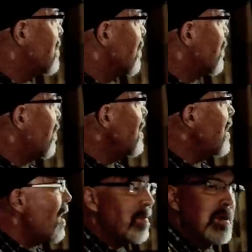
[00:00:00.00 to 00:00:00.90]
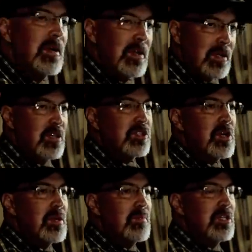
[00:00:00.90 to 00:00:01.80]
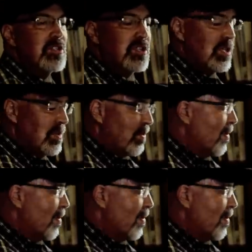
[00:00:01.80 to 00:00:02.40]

so three up instantly means a ten